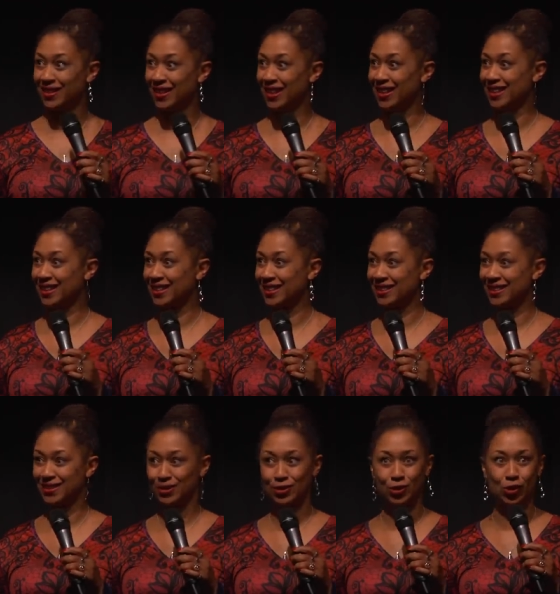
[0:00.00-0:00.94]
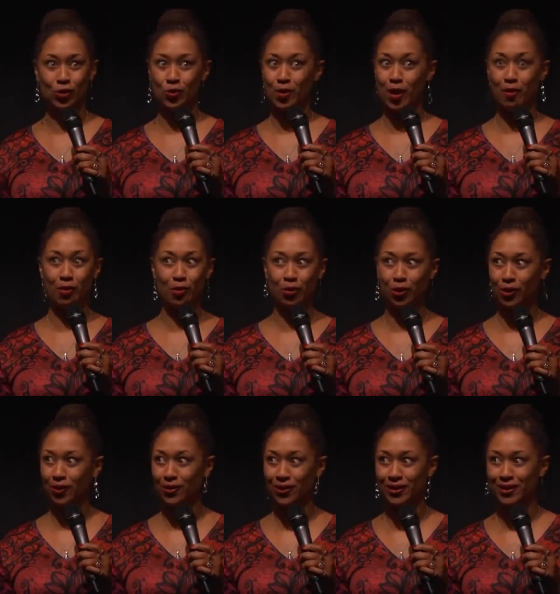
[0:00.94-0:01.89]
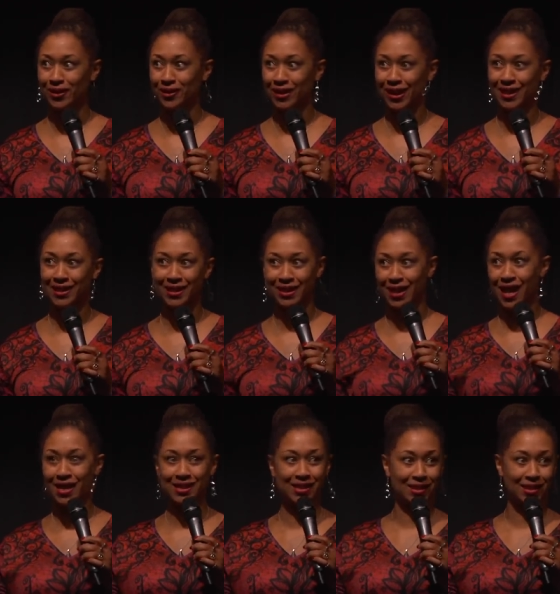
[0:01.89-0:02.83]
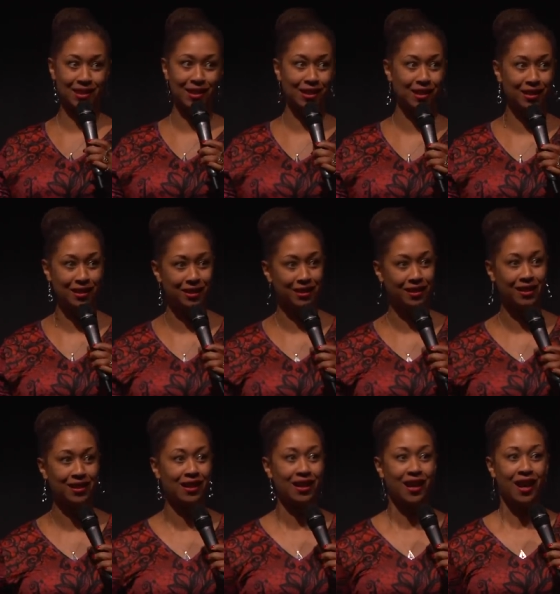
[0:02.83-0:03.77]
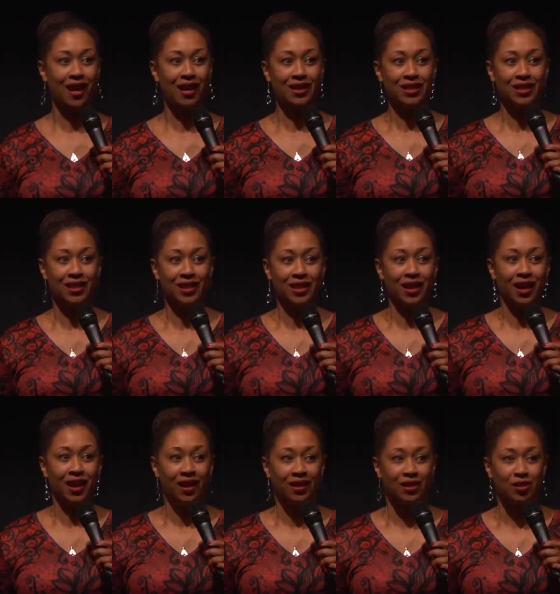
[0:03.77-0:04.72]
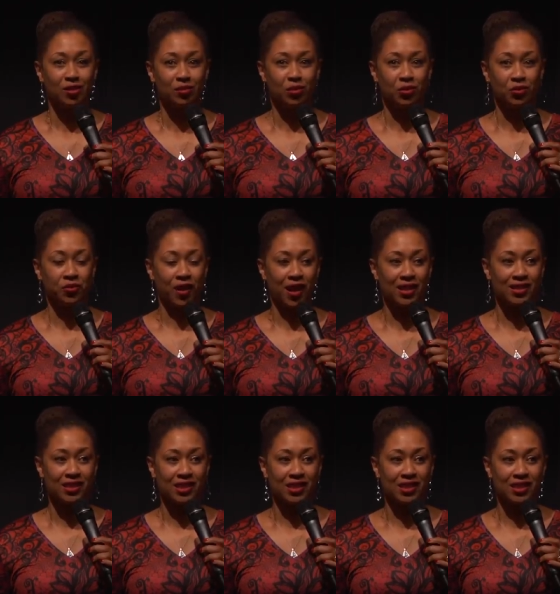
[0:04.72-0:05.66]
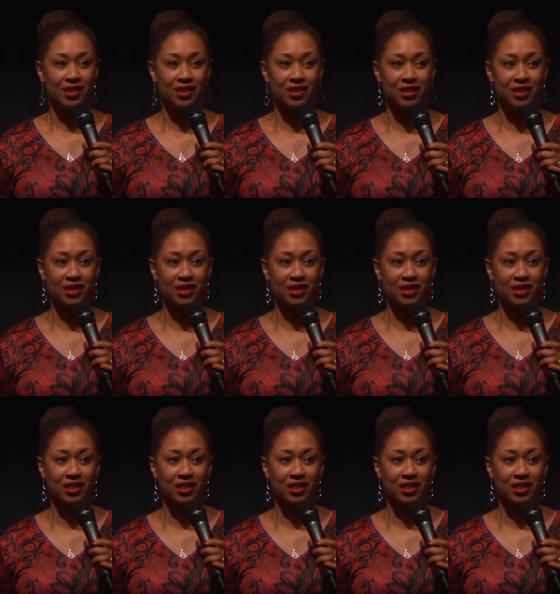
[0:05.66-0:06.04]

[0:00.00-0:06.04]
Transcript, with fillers: right? Because they're so memorable. You know, like Tadasana, Mufasa,